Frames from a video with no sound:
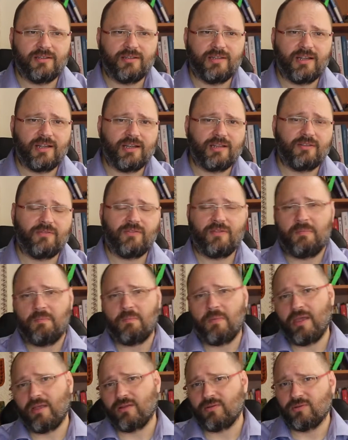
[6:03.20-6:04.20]
negative
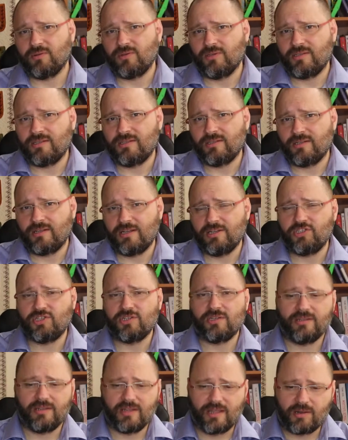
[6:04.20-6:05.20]
impact on
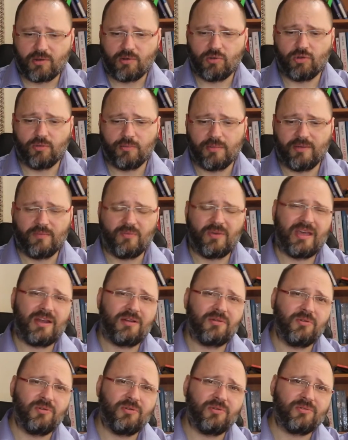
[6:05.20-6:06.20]
Algerian economy. We are
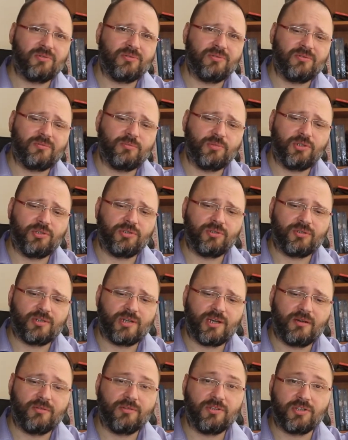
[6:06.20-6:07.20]
going to monitor
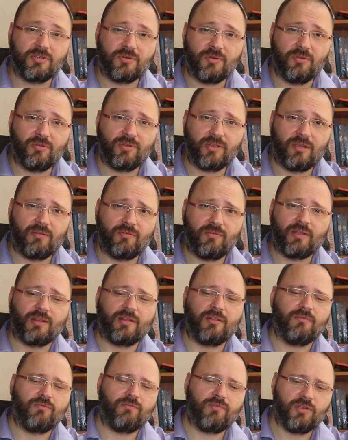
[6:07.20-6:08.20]
how this is going to affect
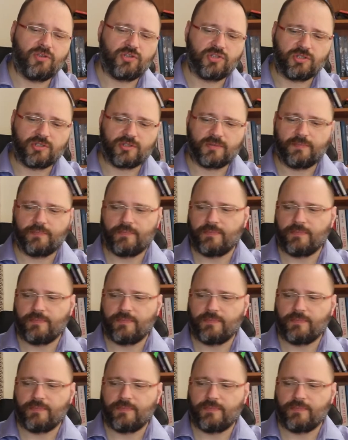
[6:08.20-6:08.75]
in future.